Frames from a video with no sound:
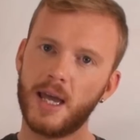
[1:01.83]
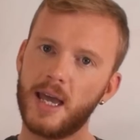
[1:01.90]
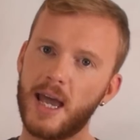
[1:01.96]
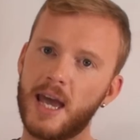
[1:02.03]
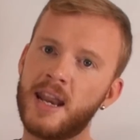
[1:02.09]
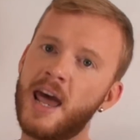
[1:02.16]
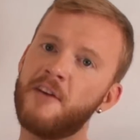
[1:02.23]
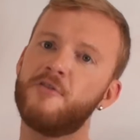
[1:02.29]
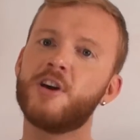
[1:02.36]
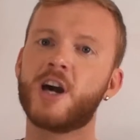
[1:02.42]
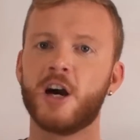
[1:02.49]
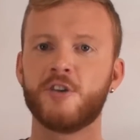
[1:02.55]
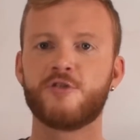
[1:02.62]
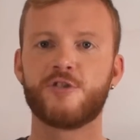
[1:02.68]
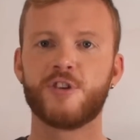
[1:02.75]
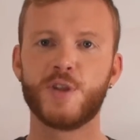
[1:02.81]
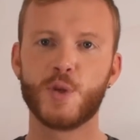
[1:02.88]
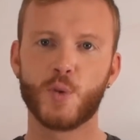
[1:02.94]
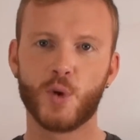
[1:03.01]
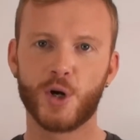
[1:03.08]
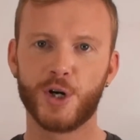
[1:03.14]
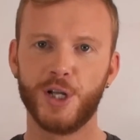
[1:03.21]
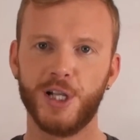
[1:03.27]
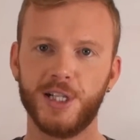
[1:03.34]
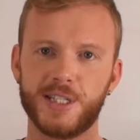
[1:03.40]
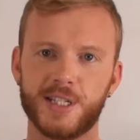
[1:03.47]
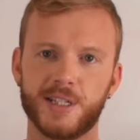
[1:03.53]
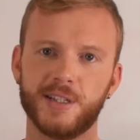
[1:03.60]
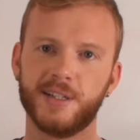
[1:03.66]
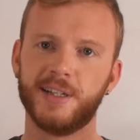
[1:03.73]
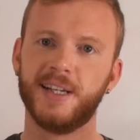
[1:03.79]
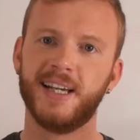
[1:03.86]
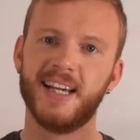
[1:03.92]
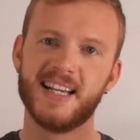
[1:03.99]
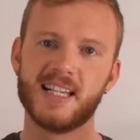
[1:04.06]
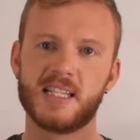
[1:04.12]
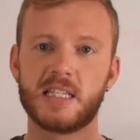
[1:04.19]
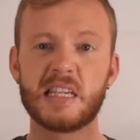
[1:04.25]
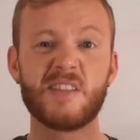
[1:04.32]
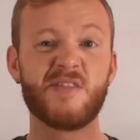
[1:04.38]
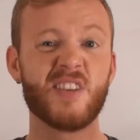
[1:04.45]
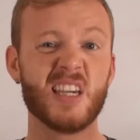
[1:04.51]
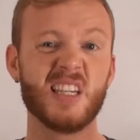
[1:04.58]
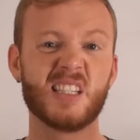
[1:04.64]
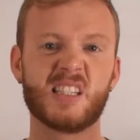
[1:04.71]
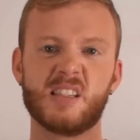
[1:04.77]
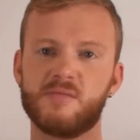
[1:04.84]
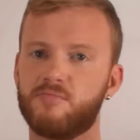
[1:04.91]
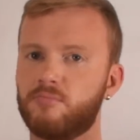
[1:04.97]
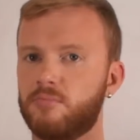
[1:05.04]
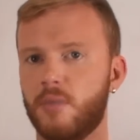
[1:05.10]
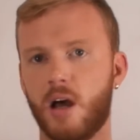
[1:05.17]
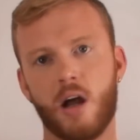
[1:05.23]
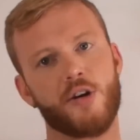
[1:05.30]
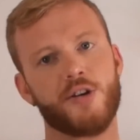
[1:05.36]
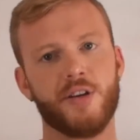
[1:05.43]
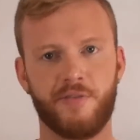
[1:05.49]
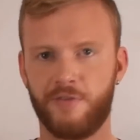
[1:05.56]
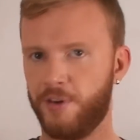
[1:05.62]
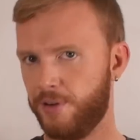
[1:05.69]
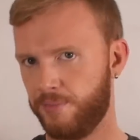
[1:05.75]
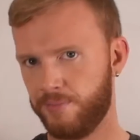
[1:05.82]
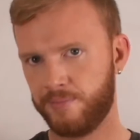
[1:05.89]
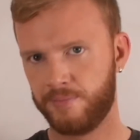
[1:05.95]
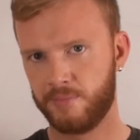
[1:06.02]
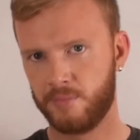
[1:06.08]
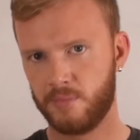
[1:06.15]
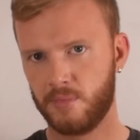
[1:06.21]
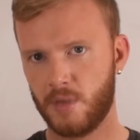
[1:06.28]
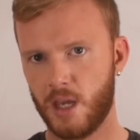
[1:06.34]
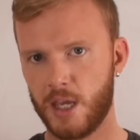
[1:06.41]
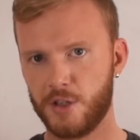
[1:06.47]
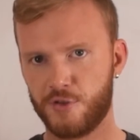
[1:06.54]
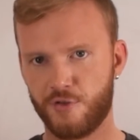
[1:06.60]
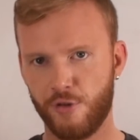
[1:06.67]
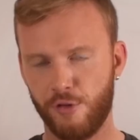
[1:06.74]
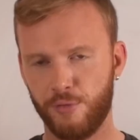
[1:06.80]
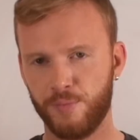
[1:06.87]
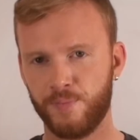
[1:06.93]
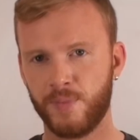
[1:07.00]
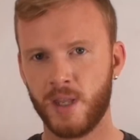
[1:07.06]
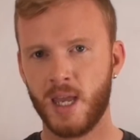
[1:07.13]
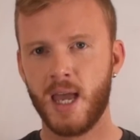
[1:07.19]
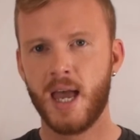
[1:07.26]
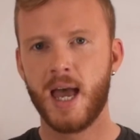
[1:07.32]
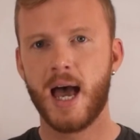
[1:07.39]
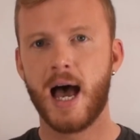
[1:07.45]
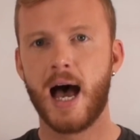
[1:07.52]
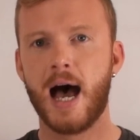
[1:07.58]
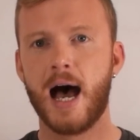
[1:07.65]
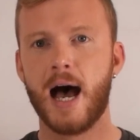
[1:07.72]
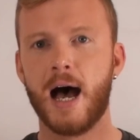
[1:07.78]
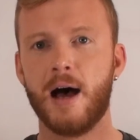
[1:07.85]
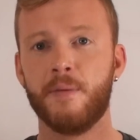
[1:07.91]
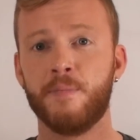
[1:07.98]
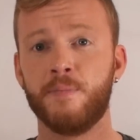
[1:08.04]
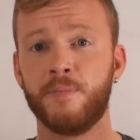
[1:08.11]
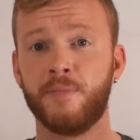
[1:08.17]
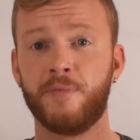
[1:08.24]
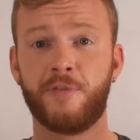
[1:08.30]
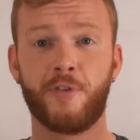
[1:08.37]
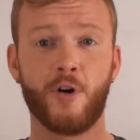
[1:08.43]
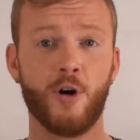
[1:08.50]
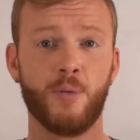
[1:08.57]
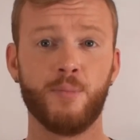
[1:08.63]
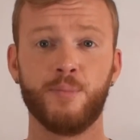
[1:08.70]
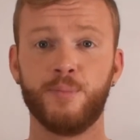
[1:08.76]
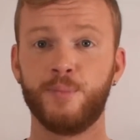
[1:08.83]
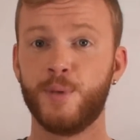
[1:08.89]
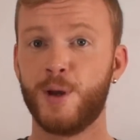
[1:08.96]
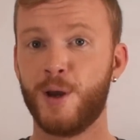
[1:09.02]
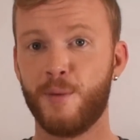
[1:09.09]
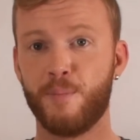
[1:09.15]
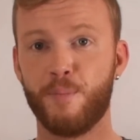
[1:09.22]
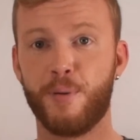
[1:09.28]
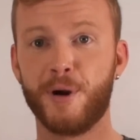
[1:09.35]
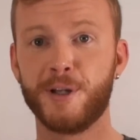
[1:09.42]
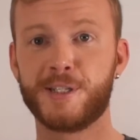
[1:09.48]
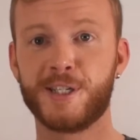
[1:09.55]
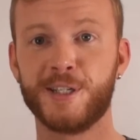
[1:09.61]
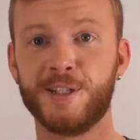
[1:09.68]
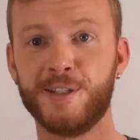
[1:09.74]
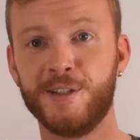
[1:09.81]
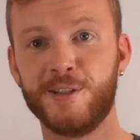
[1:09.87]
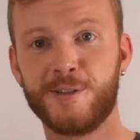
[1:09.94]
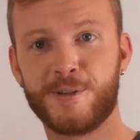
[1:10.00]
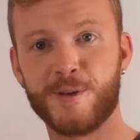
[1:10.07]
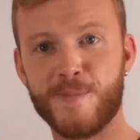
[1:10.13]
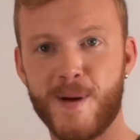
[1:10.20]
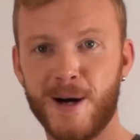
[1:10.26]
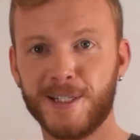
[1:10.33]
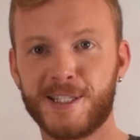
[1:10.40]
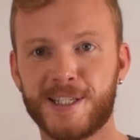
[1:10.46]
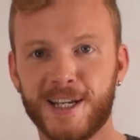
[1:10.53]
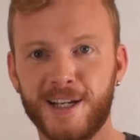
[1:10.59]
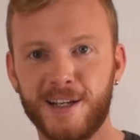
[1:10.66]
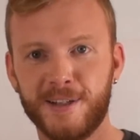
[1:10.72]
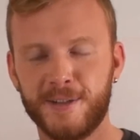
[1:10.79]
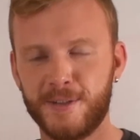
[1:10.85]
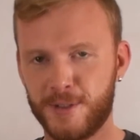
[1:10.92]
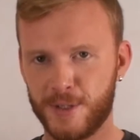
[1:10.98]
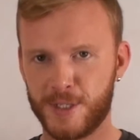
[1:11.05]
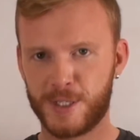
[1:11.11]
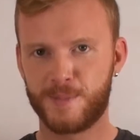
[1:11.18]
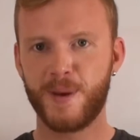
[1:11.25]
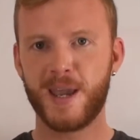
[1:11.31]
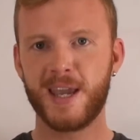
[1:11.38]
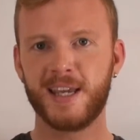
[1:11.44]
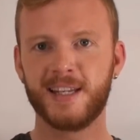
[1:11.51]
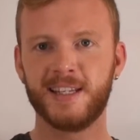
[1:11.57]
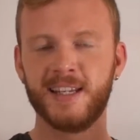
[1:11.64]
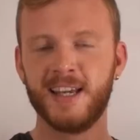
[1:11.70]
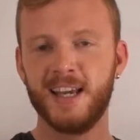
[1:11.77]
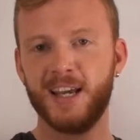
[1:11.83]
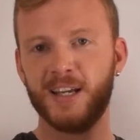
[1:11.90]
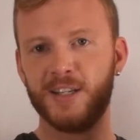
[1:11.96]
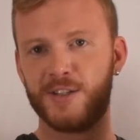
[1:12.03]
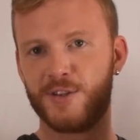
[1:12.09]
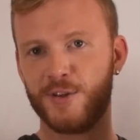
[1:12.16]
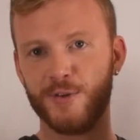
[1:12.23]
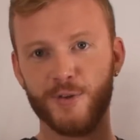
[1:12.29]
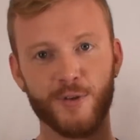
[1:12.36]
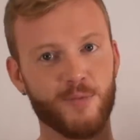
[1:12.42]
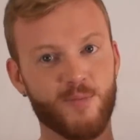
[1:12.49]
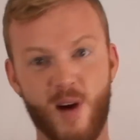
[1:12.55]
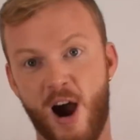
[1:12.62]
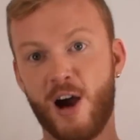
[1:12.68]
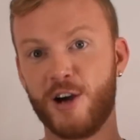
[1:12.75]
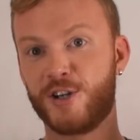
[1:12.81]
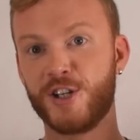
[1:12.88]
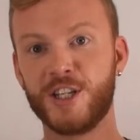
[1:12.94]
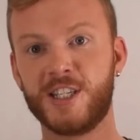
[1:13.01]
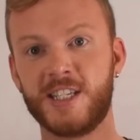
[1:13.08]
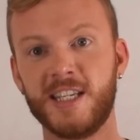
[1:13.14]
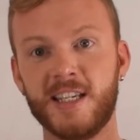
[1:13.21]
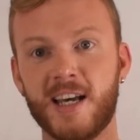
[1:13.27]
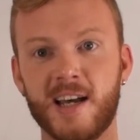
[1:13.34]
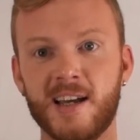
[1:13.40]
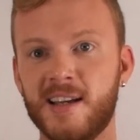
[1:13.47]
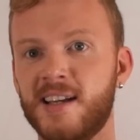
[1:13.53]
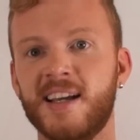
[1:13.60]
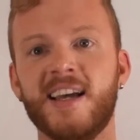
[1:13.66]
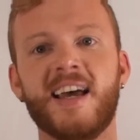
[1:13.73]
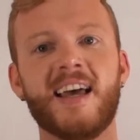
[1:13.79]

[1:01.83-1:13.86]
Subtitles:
in every country in the world, CVs are different. It's true. From Britain to Malta to Spain to Argentina,